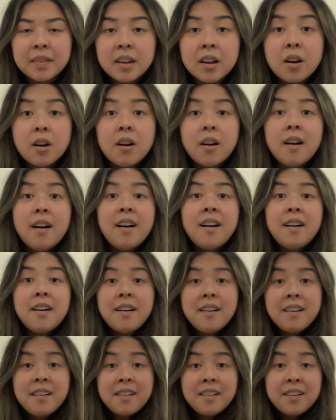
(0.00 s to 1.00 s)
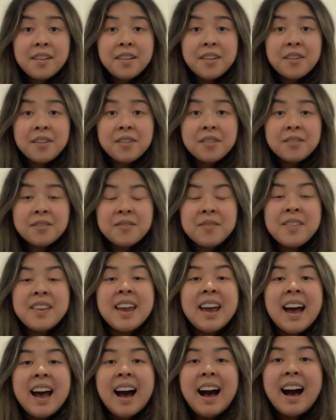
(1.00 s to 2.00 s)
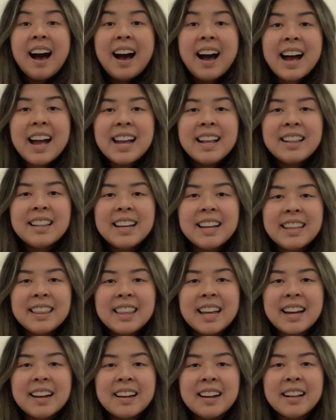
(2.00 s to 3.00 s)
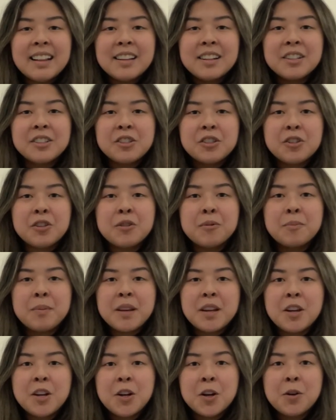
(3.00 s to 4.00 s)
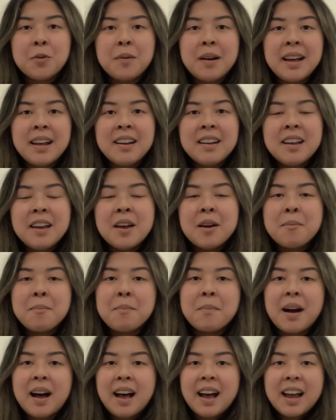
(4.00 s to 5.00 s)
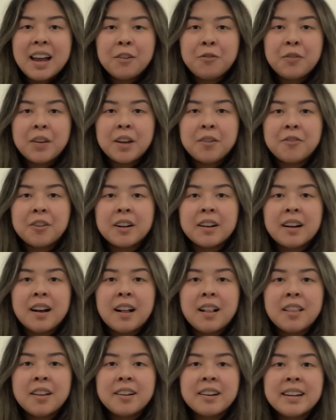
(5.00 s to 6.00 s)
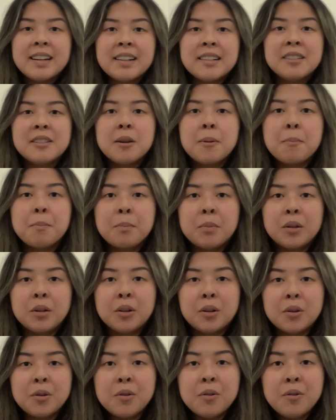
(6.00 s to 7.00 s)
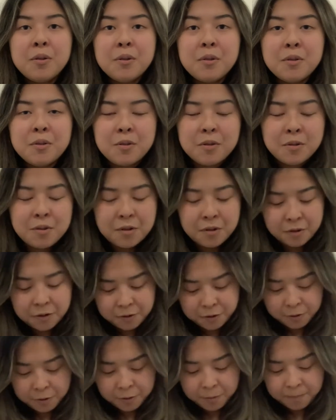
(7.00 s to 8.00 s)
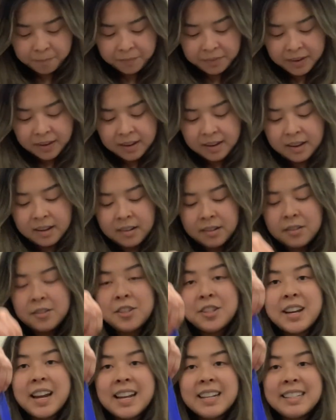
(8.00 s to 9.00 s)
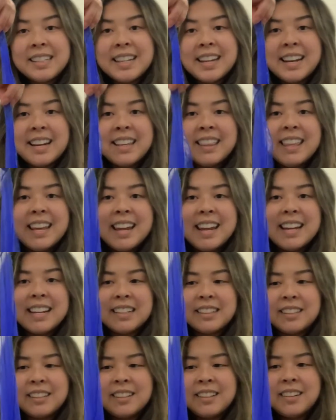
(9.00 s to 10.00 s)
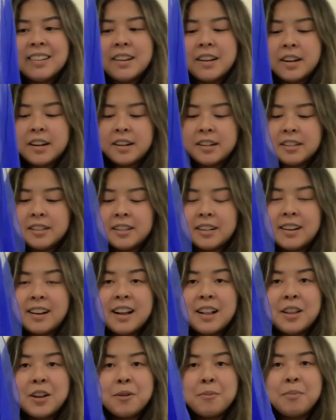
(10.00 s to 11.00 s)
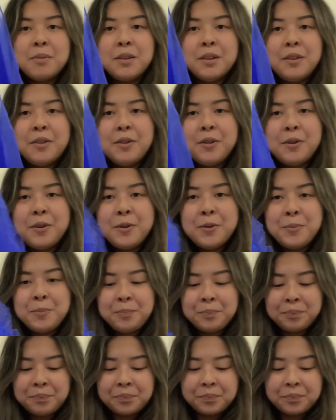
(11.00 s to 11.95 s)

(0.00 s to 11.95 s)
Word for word: Oh, I like that color too, but you know what? My favorite color is blue. Just like this. Here's the color blue.